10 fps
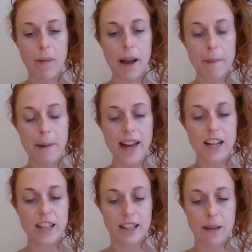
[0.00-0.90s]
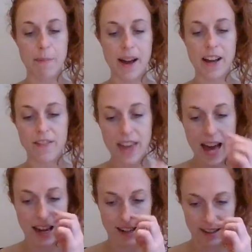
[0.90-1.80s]
blank pages at the back of the
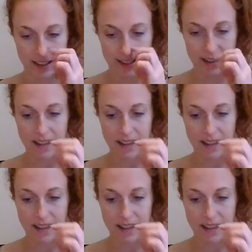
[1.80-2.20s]
atlas.